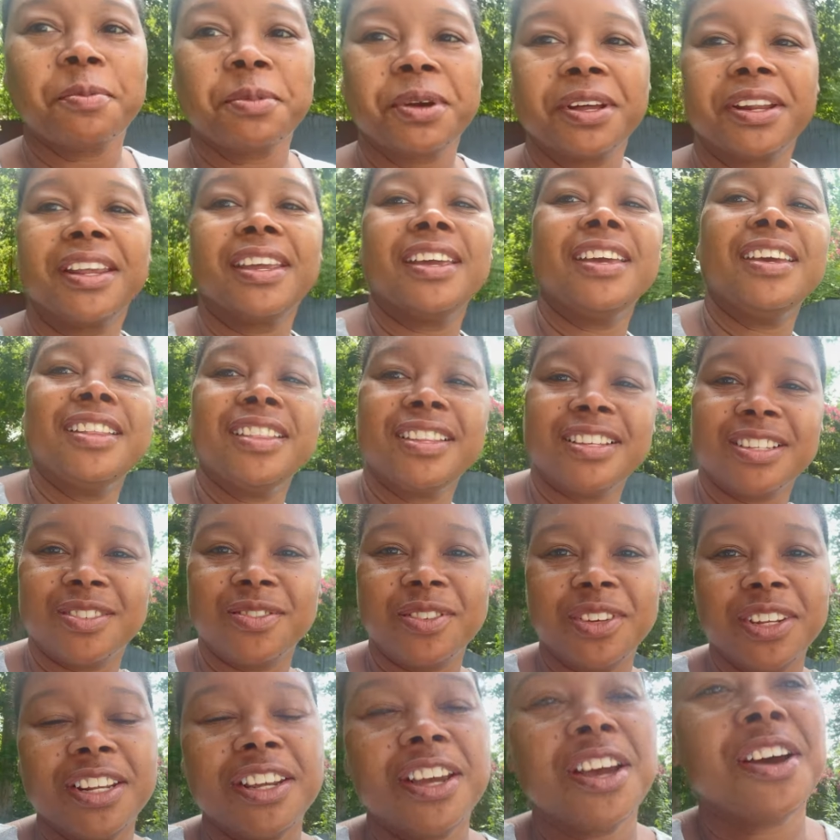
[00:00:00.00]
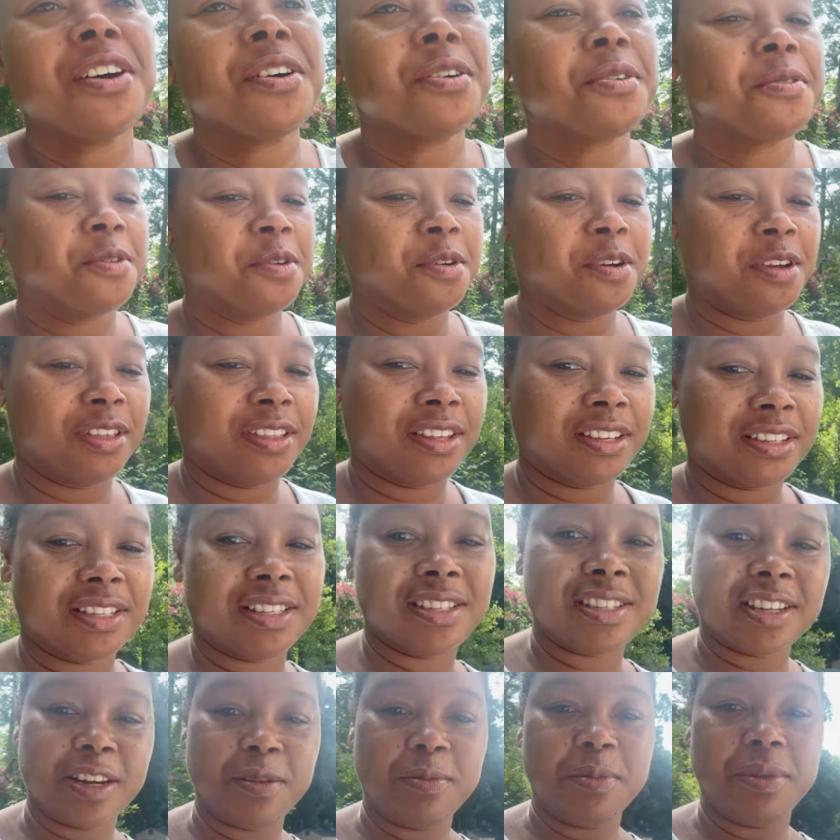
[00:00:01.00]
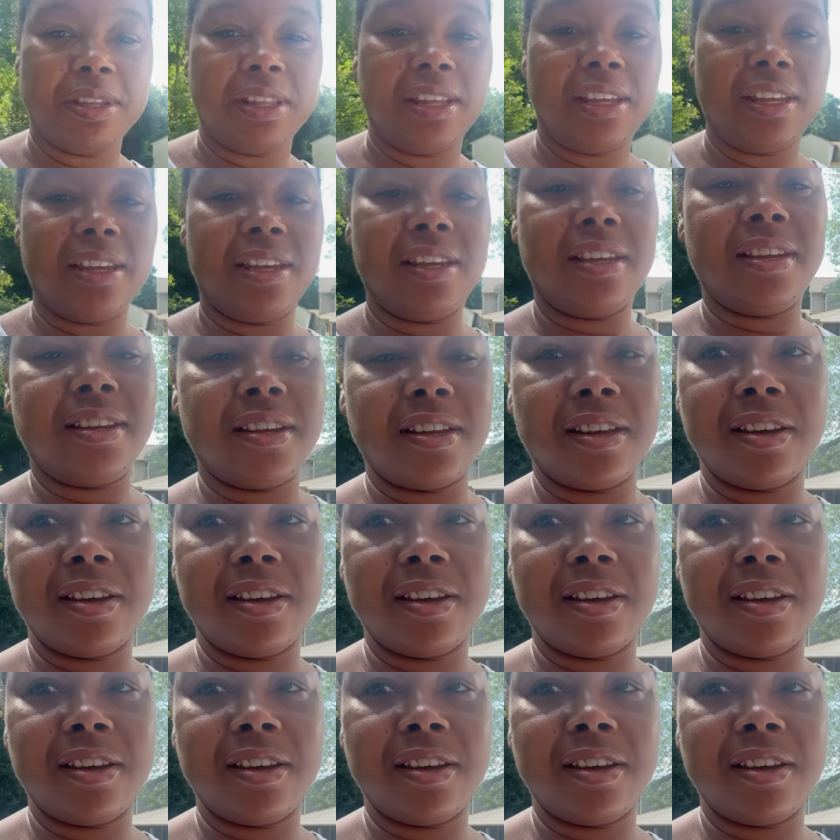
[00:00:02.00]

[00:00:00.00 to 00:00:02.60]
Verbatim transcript: gonna end this video. This is gonna be the end